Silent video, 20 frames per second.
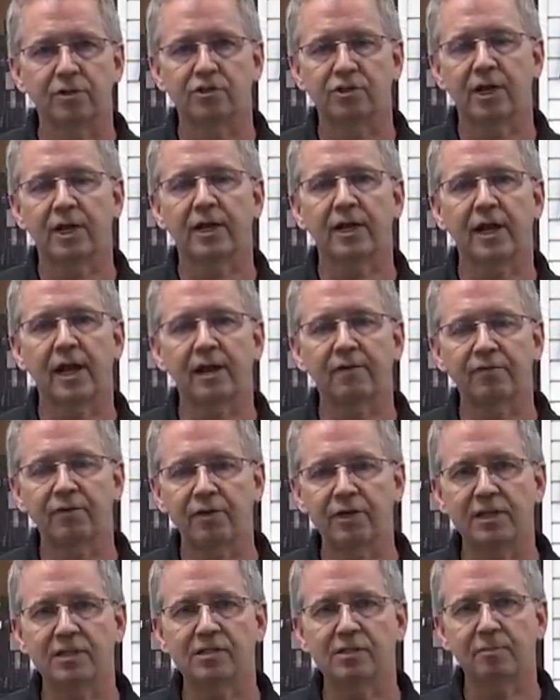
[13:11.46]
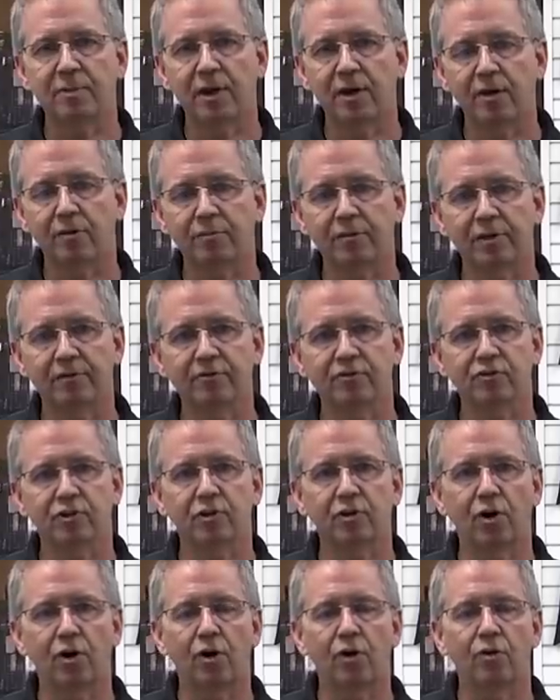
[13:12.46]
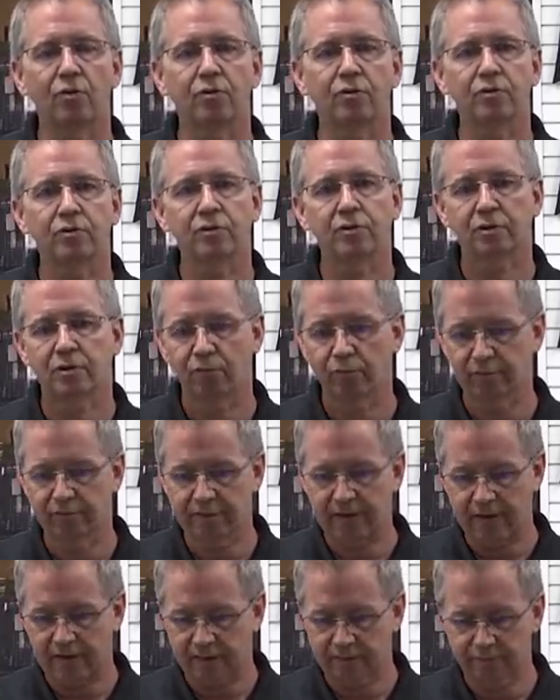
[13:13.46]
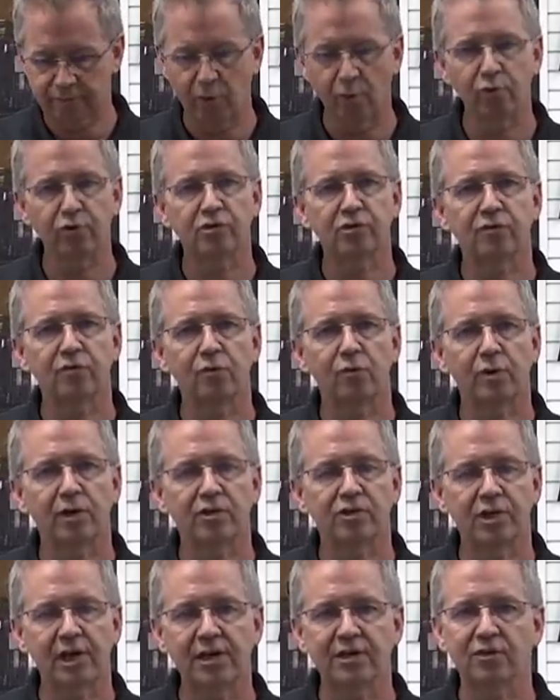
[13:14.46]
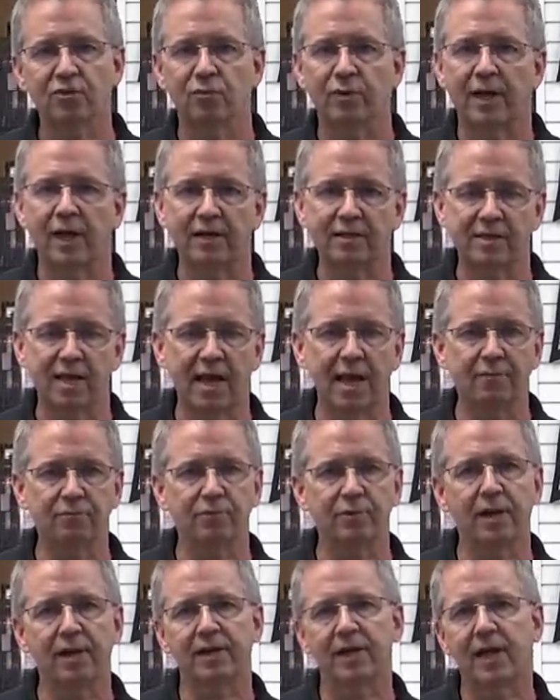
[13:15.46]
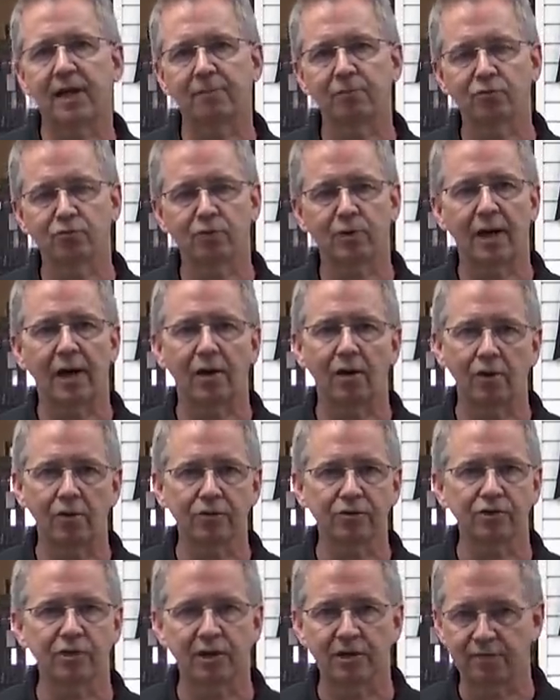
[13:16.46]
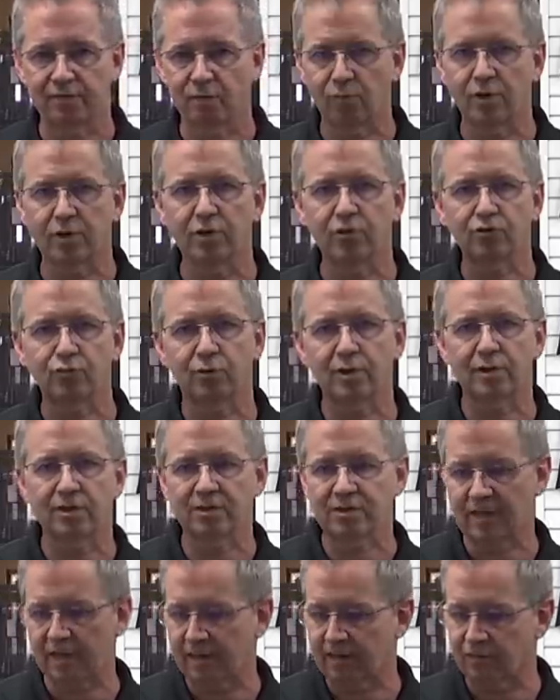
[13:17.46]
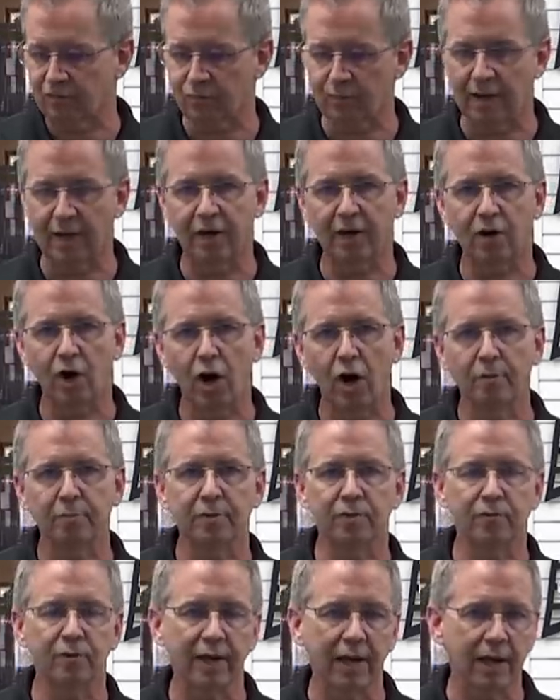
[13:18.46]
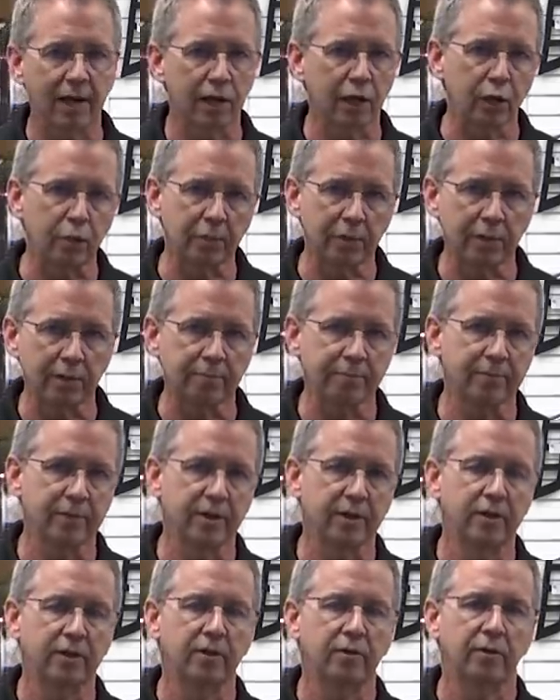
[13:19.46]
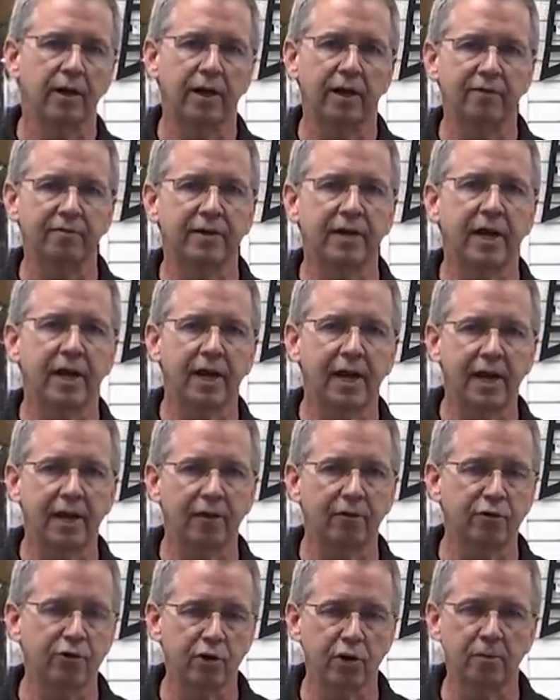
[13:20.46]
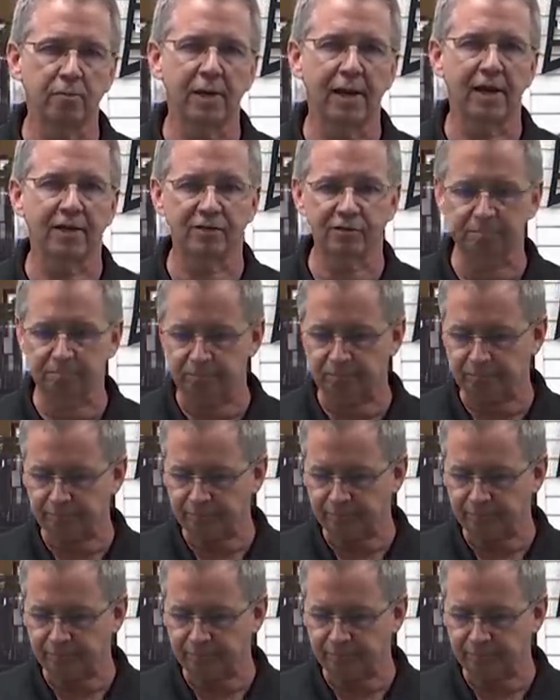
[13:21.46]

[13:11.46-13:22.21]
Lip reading: Check it out. If you need some help, give us a call. We've got components if you want to change it. We got tabs, we got cables, we got all the shit. If you want to use one of these handles, we got carbon, we got aluminum, we got every kind of handle you can imagine.